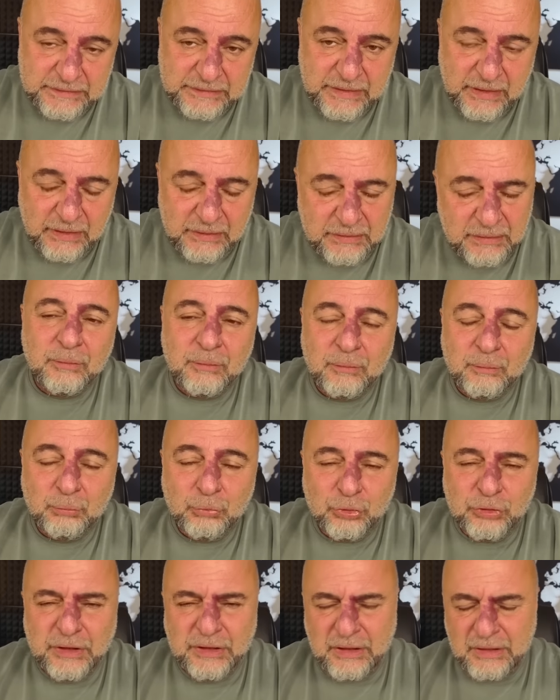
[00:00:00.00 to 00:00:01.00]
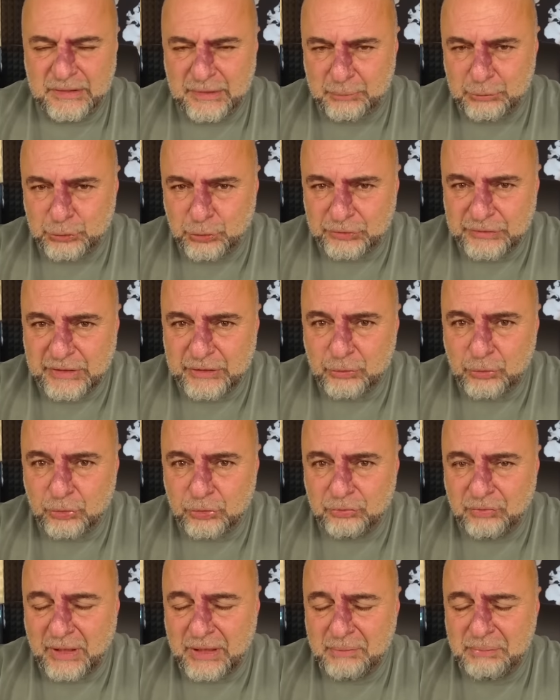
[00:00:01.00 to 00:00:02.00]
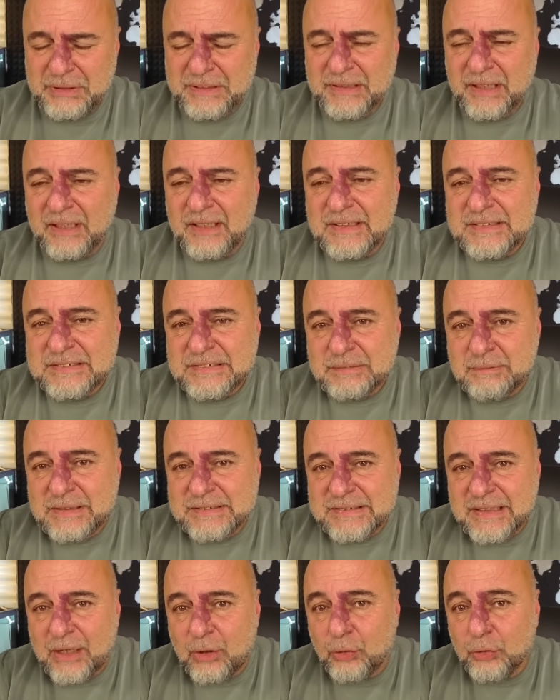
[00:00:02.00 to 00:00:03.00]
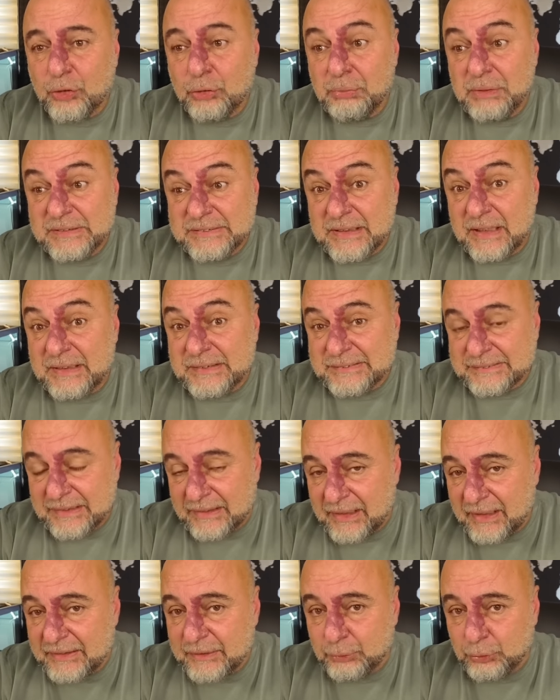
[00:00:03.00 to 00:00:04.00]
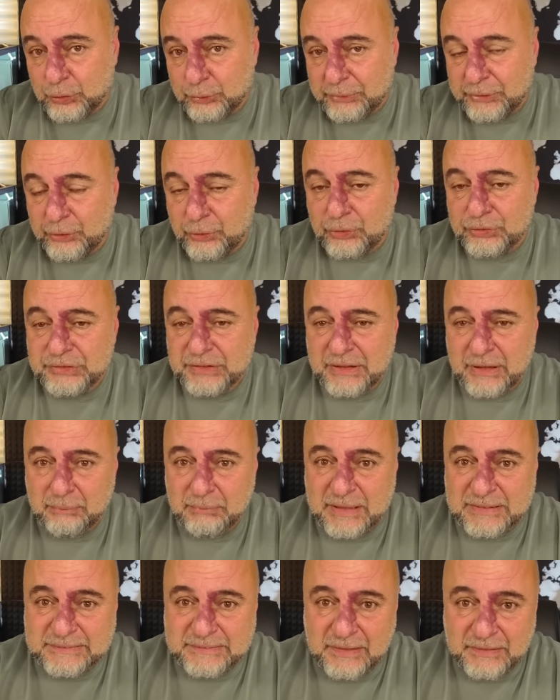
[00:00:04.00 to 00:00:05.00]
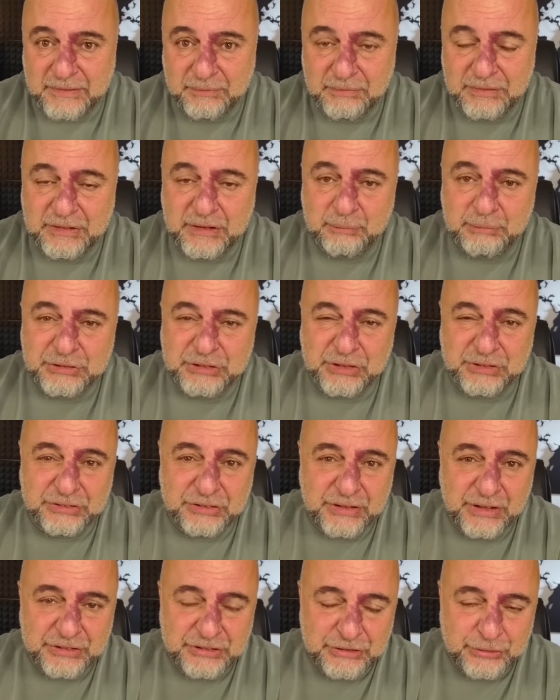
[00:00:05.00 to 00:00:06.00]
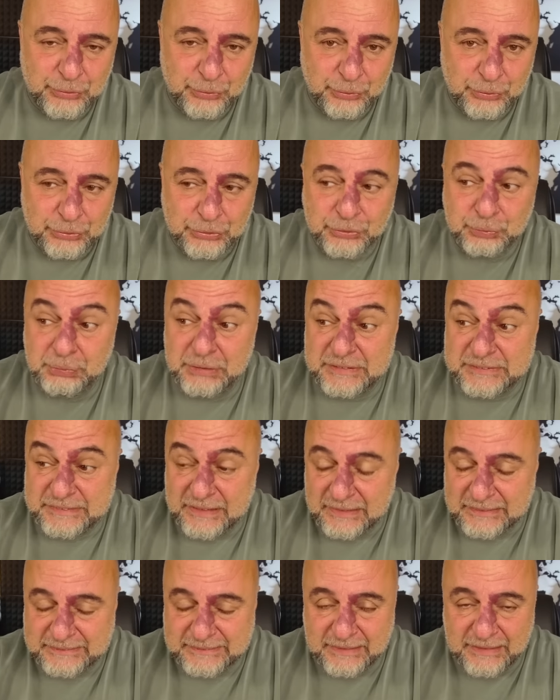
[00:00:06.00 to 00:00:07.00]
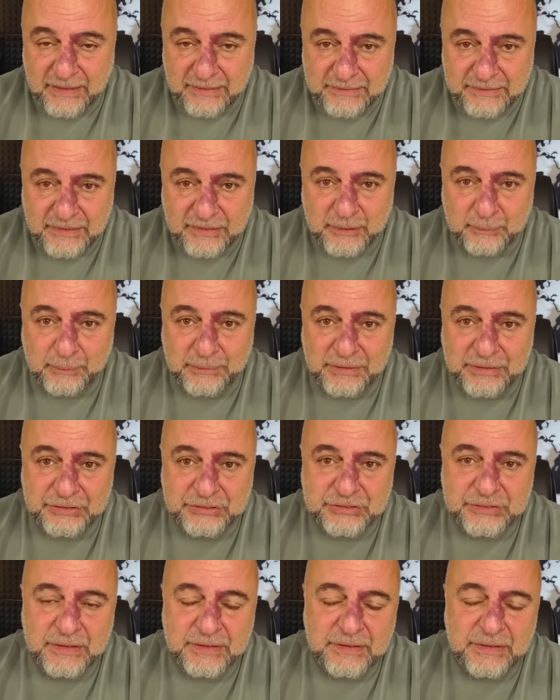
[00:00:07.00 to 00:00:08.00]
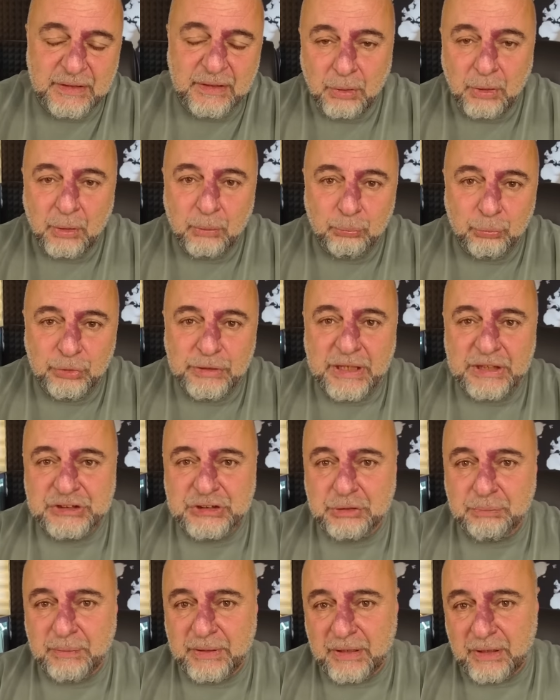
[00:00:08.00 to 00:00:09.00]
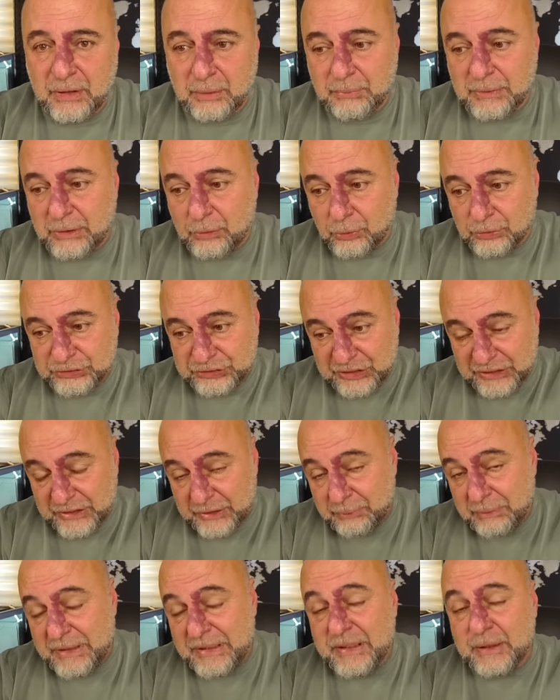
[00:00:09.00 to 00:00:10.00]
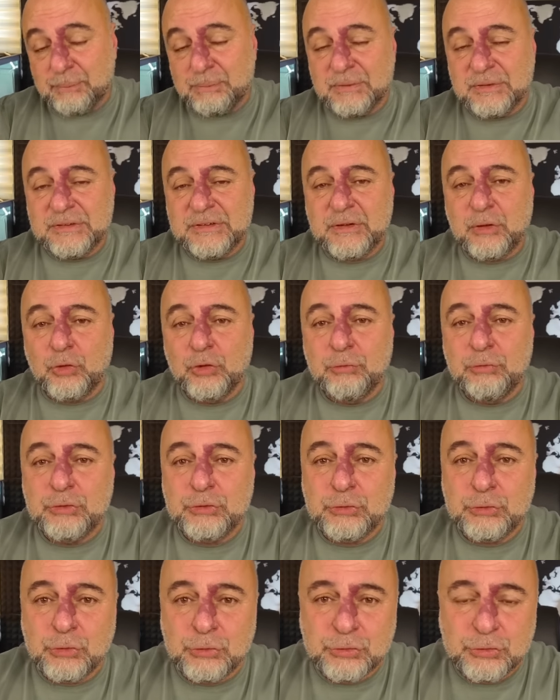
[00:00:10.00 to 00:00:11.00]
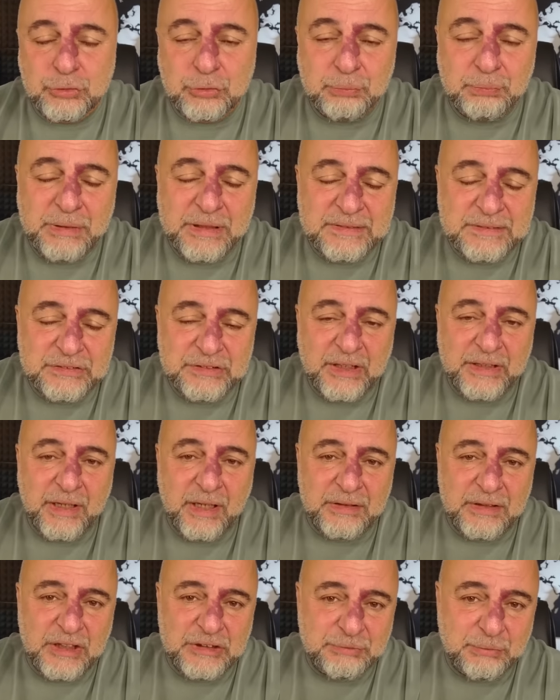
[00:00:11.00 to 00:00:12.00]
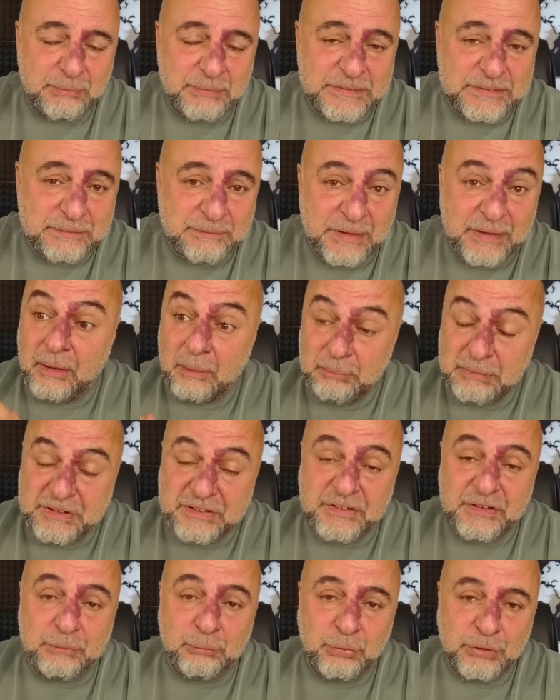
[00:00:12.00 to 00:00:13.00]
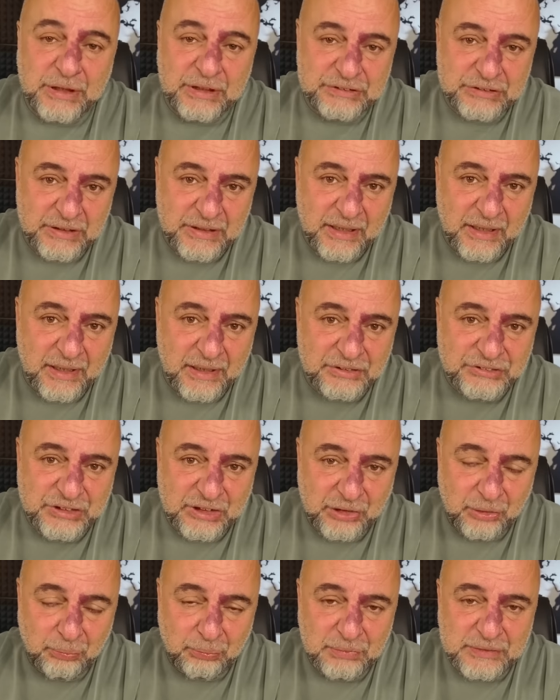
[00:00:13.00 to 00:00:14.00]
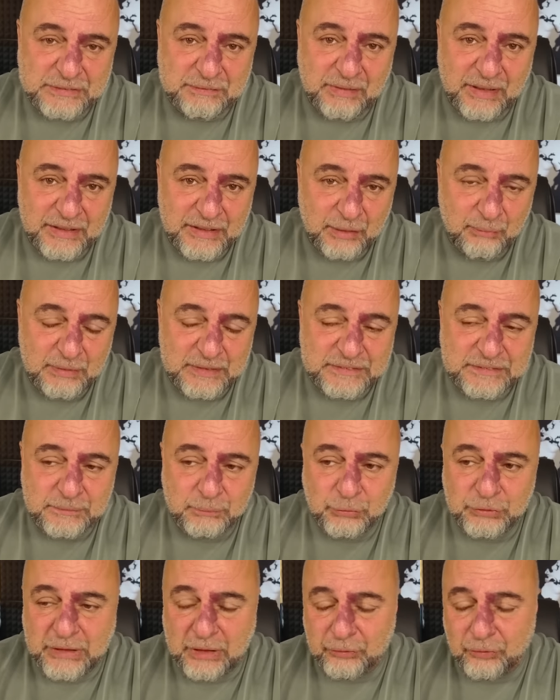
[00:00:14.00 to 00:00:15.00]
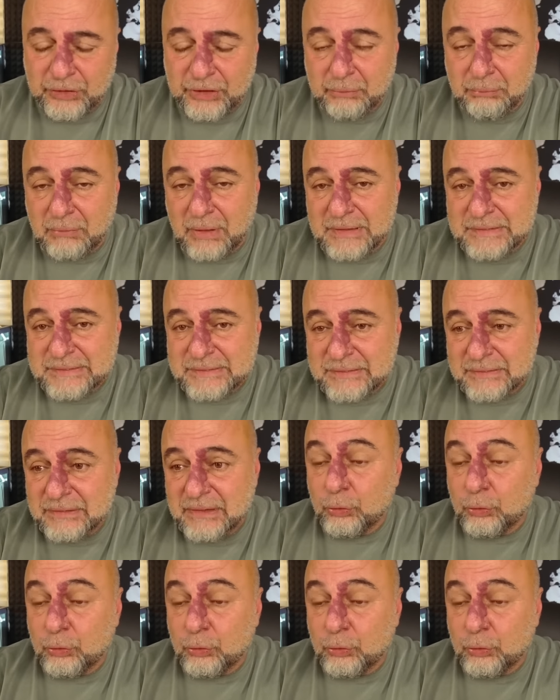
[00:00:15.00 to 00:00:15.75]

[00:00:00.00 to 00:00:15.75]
There are, of course, many rumors about this. For instance, someone got sick that day. We know this. Elon Musk had tweeted about it. We are running late. Someone got sick in the crowd. This delay, however, was also due to the Hollywood studio where the shoot was taking place not being very accommodating and saying, "Finish this tonight, we have a shoot tomorrow."